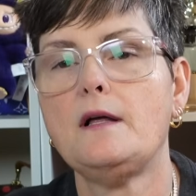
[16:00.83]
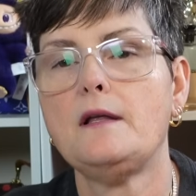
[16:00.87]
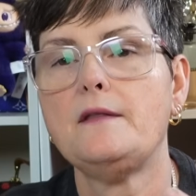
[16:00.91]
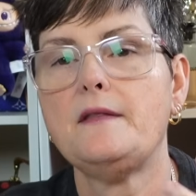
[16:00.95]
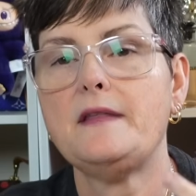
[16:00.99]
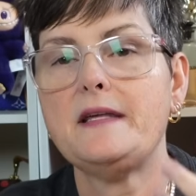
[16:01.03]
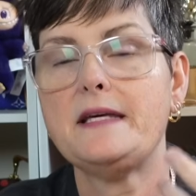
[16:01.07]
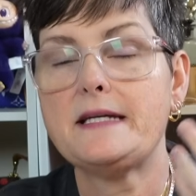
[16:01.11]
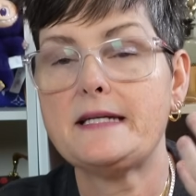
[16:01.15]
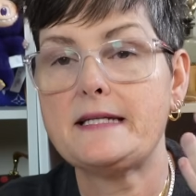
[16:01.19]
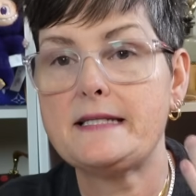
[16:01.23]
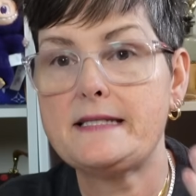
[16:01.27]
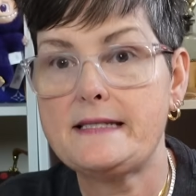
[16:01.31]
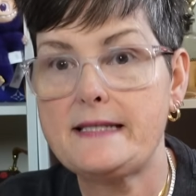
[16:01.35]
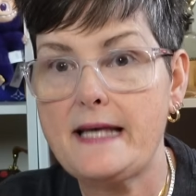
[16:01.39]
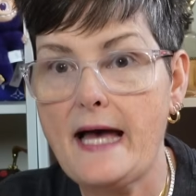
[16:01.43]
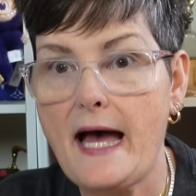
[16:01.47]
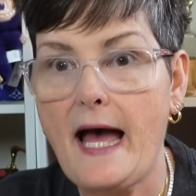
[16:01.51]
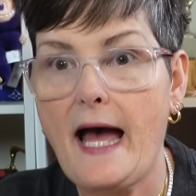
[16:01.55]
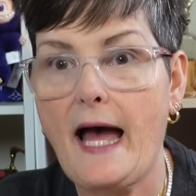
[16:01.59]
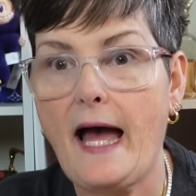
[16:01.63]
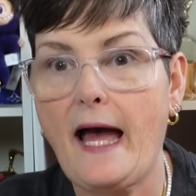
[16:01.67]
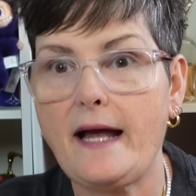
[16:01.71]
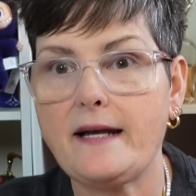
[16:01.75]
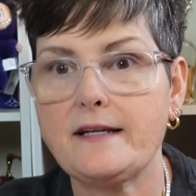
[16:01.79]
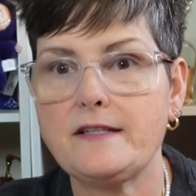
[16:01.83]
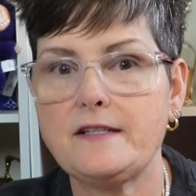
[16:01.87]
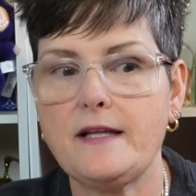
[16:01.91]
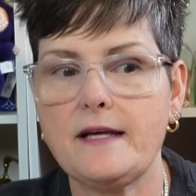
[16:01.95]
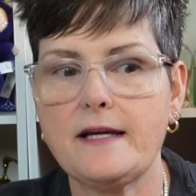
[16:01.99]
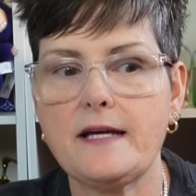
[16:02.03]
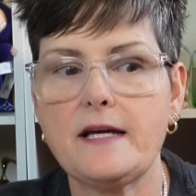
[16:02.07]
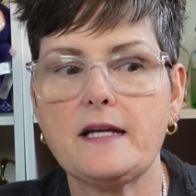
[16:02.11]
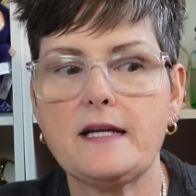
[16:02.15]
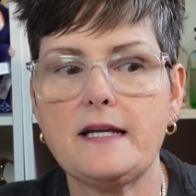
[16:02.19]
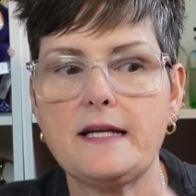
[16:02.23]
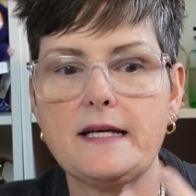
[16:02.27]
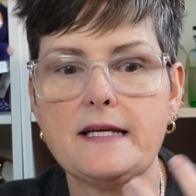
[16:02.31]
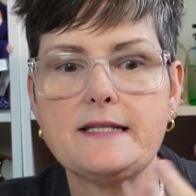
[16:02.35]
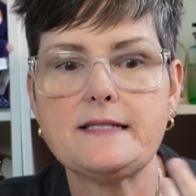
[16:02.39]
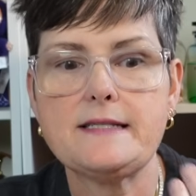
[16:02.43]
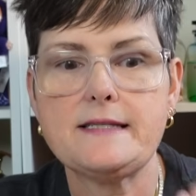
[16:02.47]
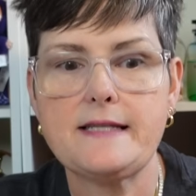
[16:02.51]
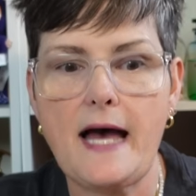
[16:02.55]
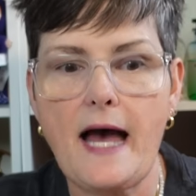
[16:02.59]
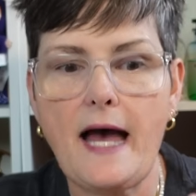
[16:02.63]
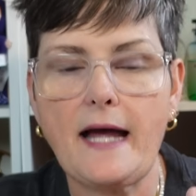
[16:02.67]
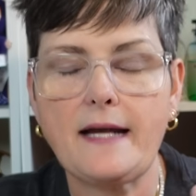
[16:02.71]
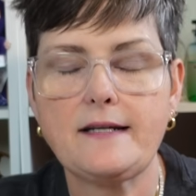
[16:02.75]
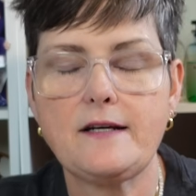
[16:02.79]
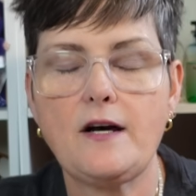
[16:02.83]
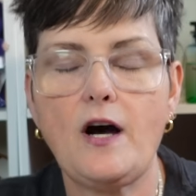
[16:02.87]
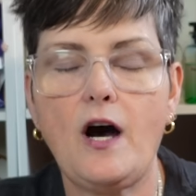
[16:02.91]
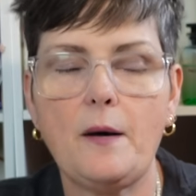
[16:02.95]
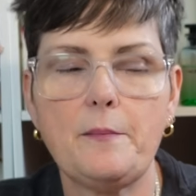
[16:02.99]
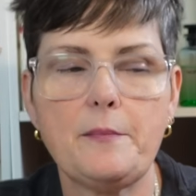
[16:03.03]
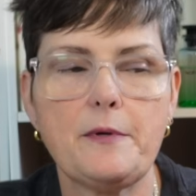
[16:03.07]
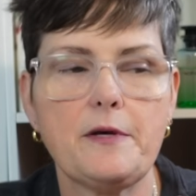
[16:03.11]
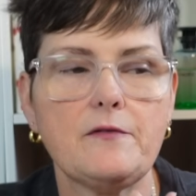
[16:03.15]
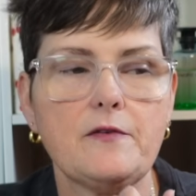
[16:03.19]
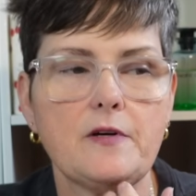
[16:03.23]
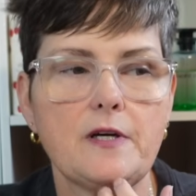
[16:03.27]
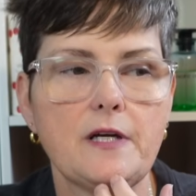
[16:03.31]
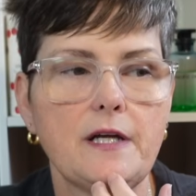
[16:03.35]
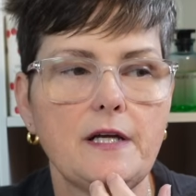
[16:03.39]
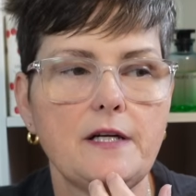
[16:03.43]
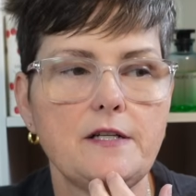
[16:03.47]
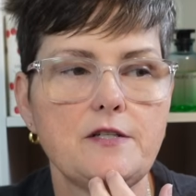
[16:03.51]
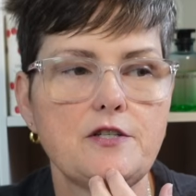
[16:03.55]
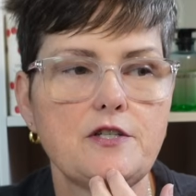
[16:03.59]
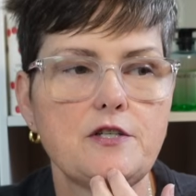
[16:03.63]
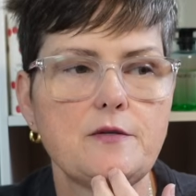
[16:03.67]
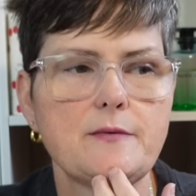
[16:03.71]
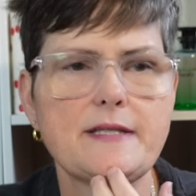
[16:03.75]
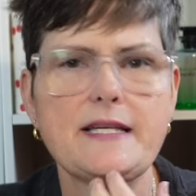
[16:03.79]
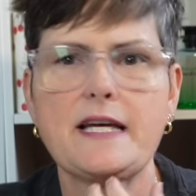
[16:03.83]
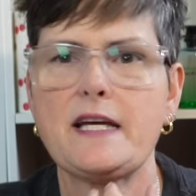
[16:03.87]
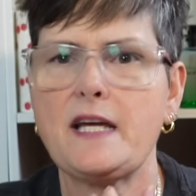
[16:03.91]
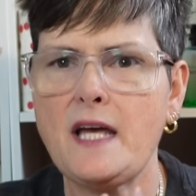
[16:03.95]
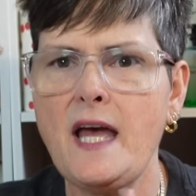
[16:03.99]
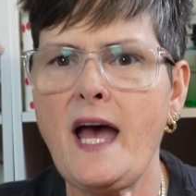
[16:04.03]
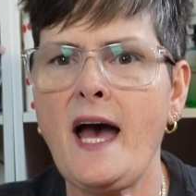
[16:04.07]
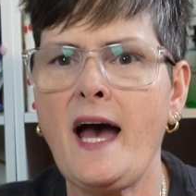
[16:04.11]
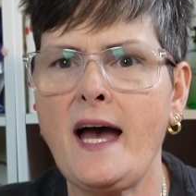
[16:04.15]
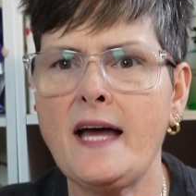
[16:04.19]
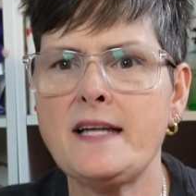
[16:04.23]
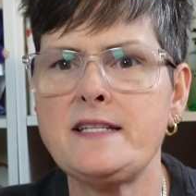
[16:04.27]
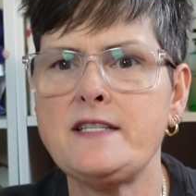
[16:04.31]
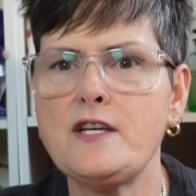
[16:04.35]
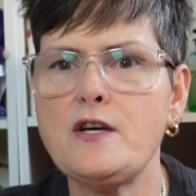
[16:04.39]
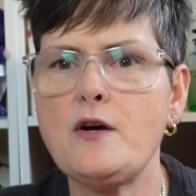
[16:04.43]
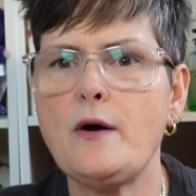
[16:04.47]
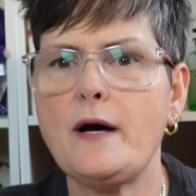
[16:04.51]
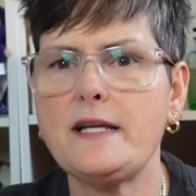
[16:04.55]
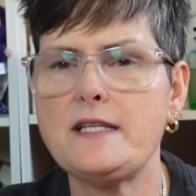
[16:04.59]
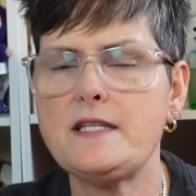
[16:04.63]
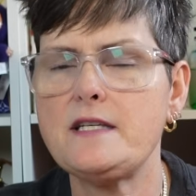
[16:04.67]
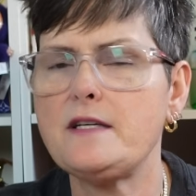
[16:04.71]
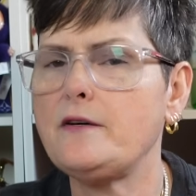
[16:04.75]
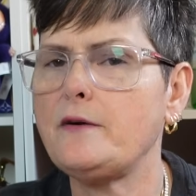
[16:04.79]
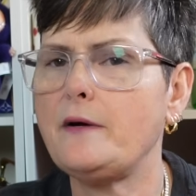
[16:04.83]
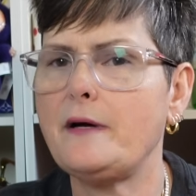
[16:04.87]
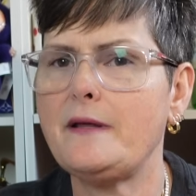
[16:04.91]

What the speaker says: the exact, like an exact copy of it. And she was like, yeah, I do.